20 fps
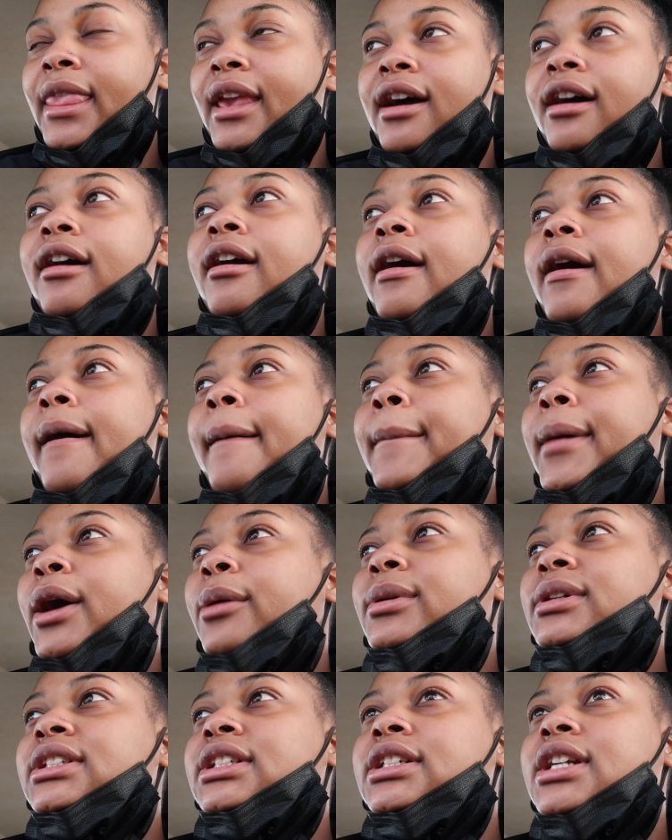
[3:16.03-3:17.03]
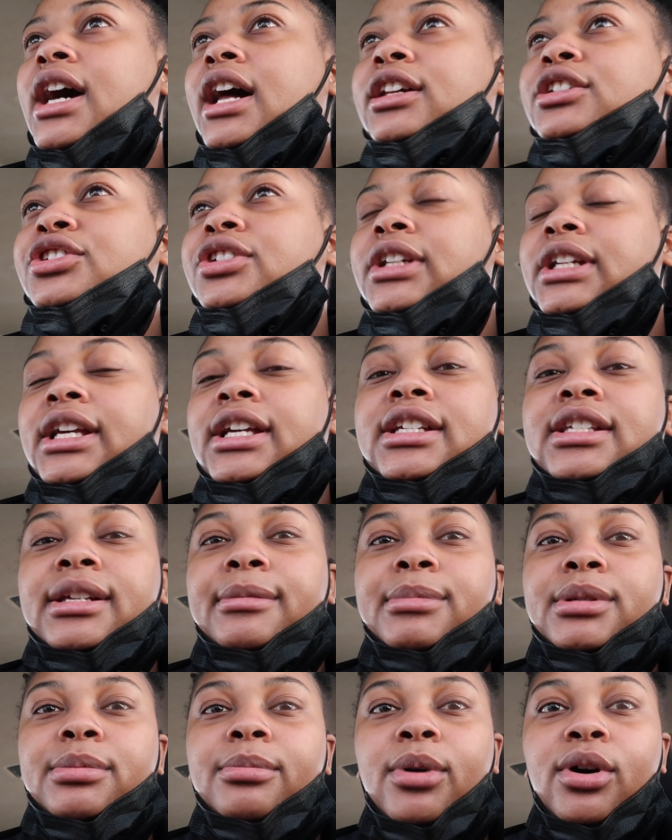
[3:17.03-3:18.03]
I went to Dollar Tree to get
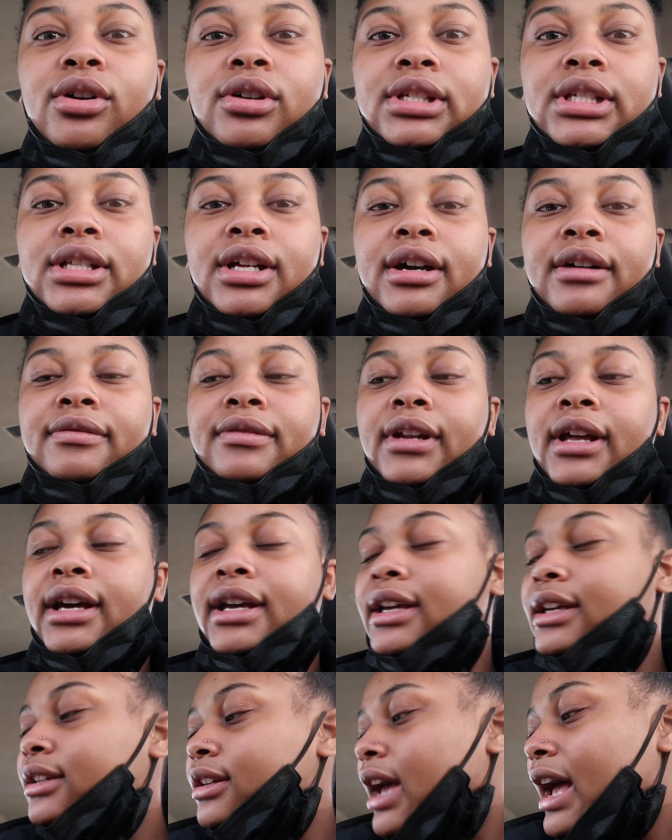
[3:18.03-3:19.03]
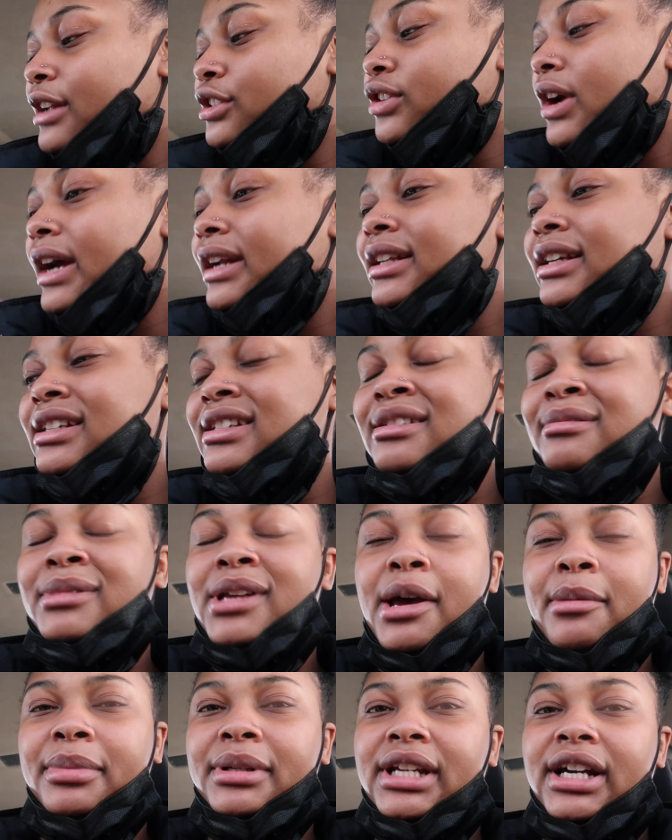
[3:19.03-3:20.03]
some small stuff. Like, I tried to get some
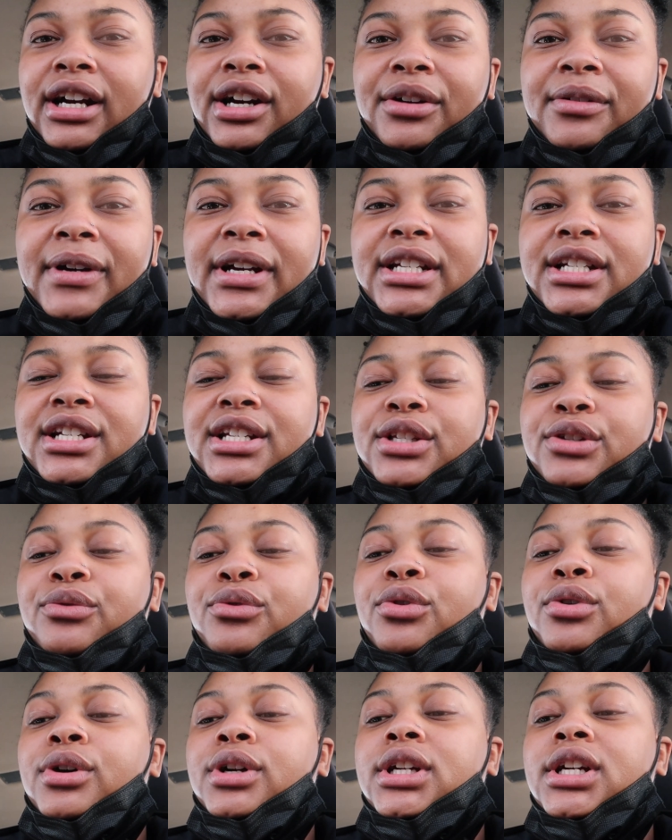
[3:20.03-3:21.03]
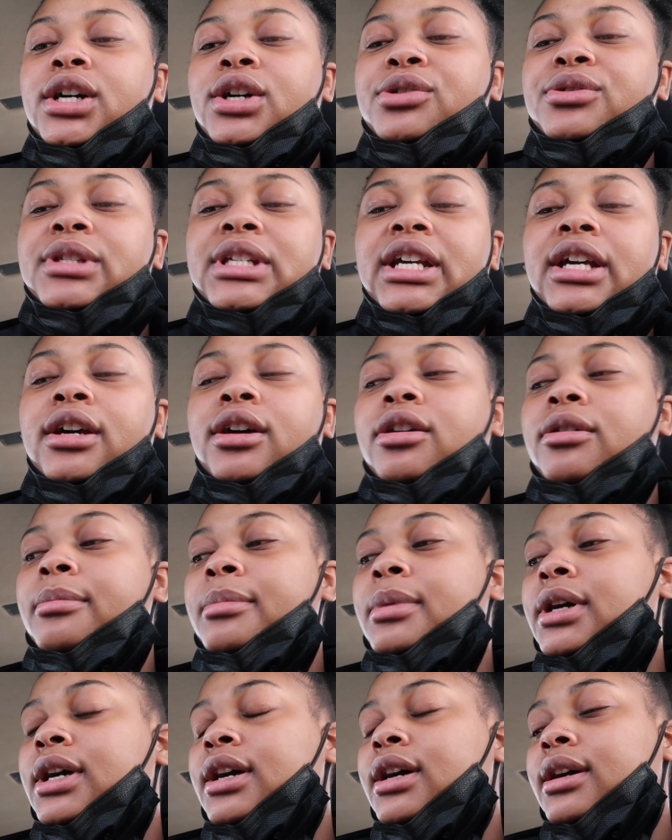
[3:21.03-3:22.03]
type of decorations for the hotel,
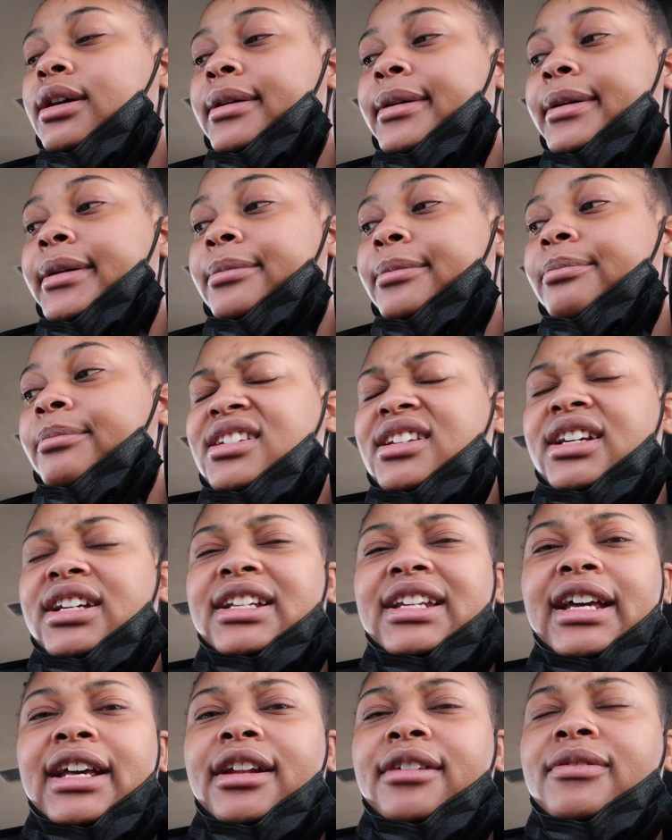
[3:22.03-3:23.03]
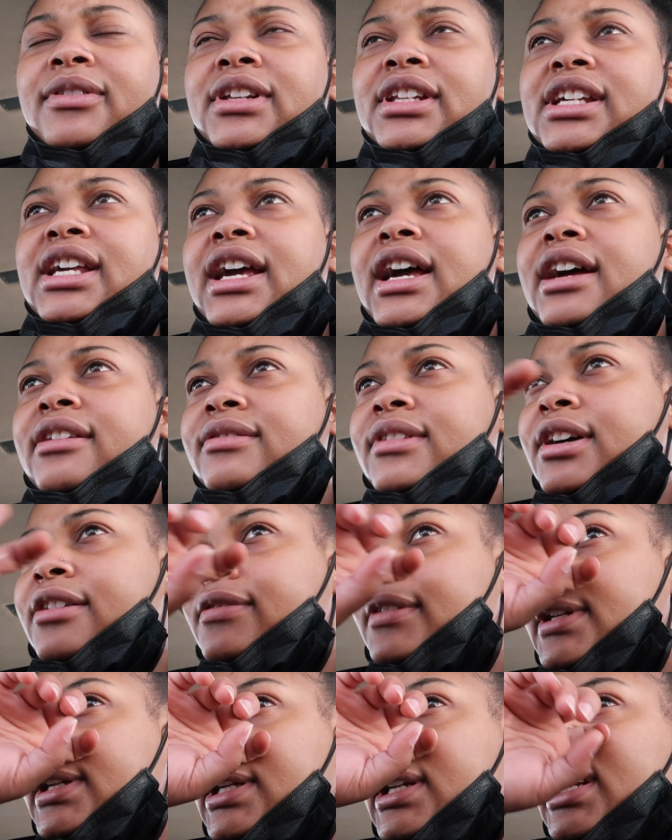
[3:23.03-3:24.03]
but yeah, they didn't really have
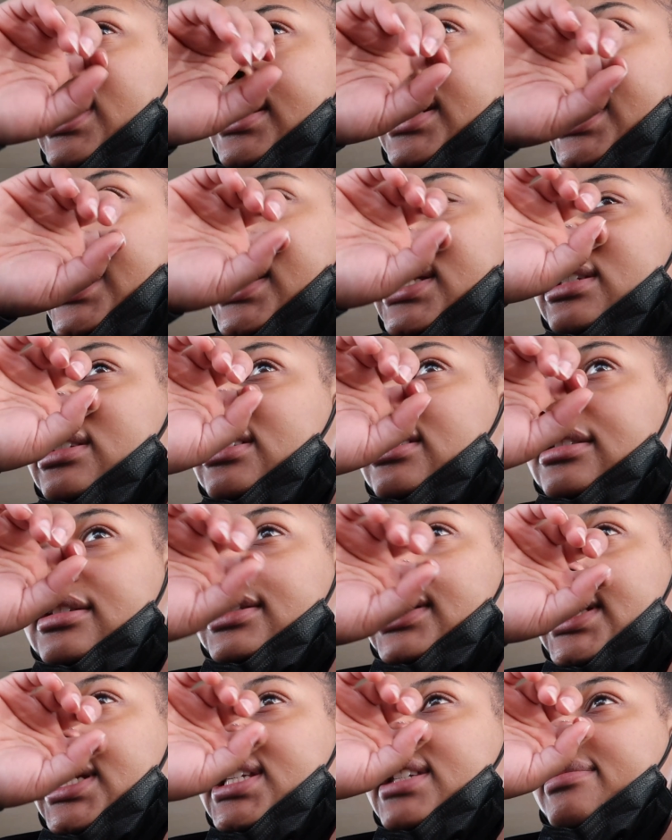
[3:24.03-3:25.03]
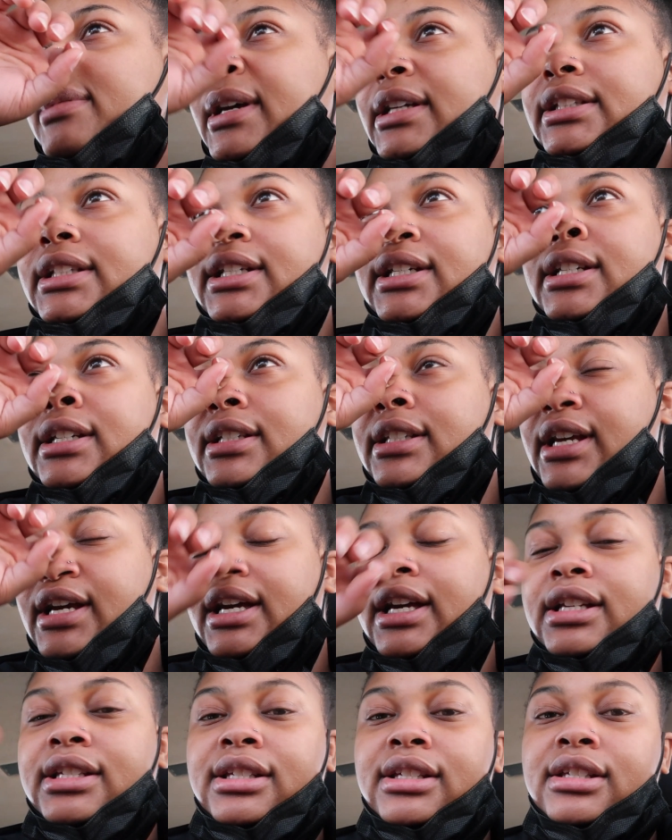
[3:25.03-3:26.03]
nothing in there as expected because I
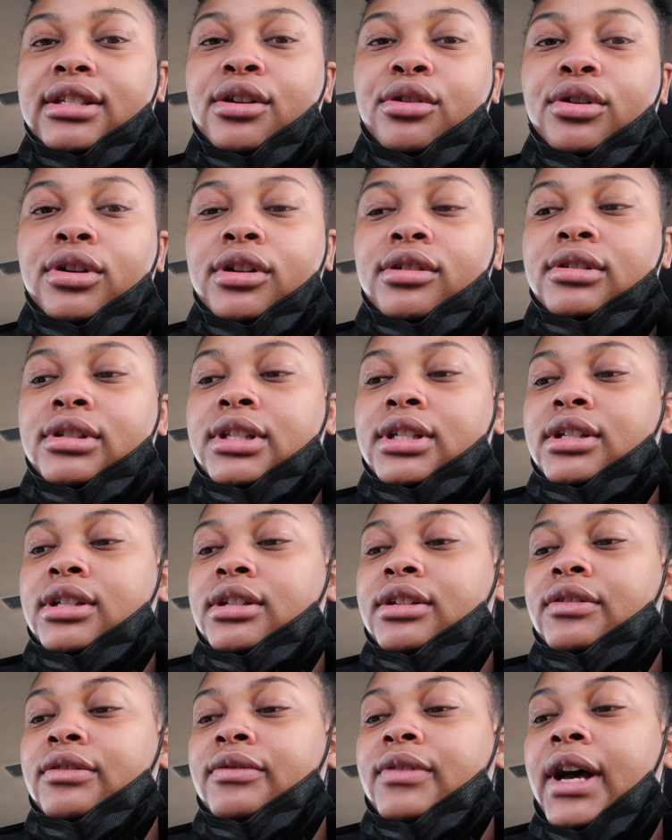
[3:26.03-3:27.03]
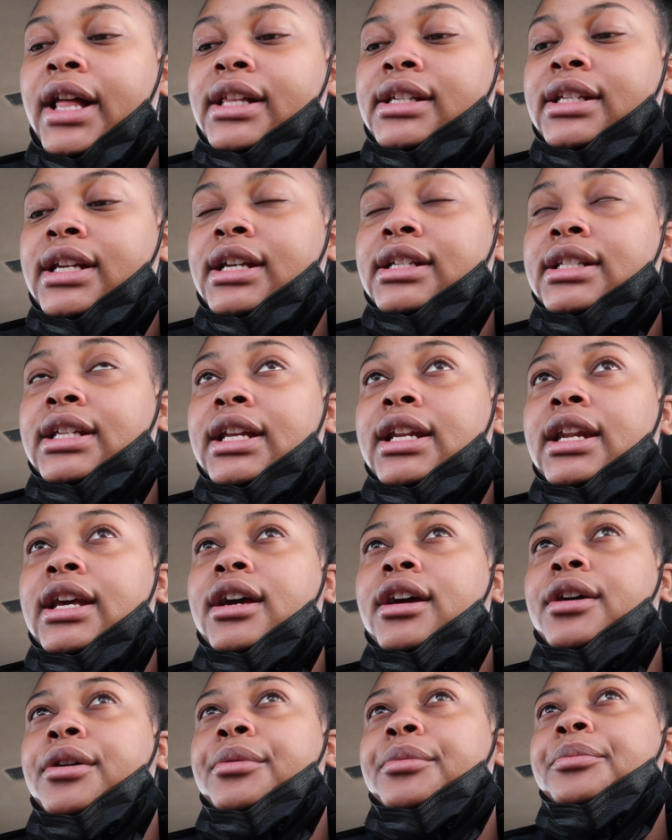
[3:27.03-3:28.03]
guess it's so close to Valentine's Day
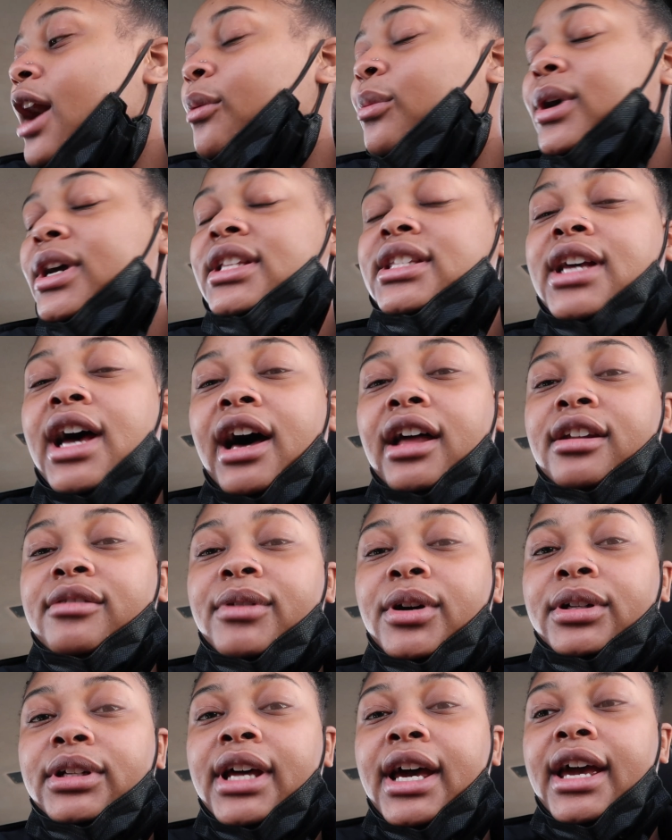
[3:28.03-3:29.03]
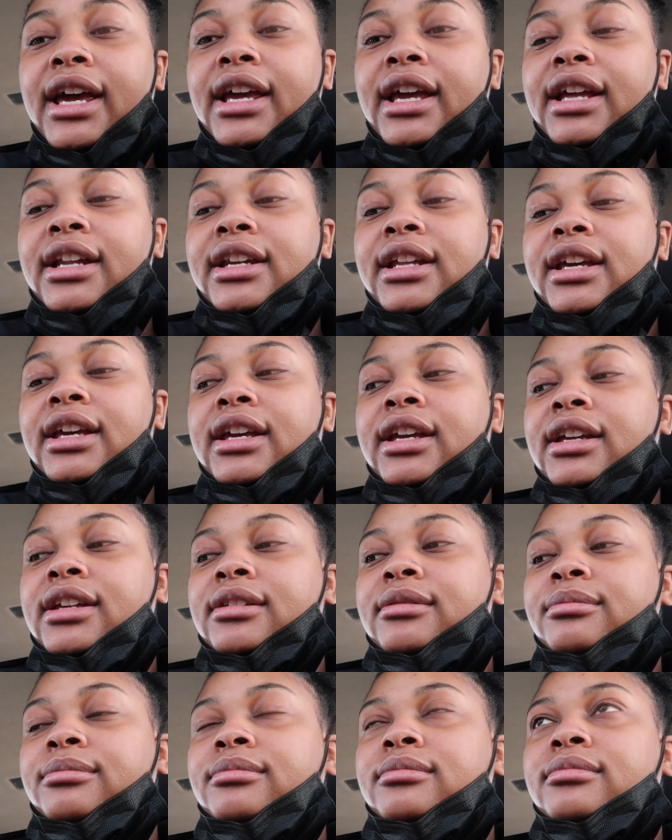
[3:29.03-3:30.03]
now. I went to Olive Olay, and
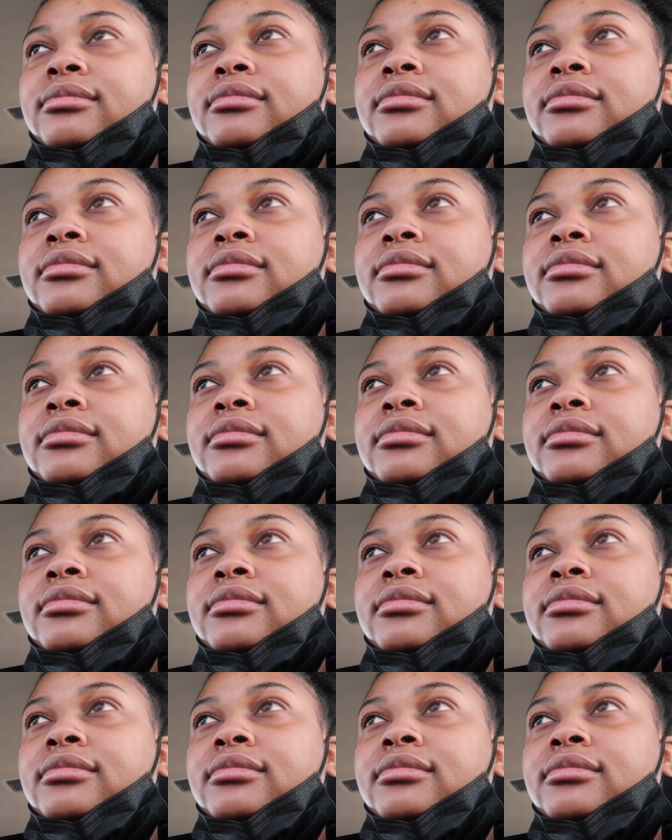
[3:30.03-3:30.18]
then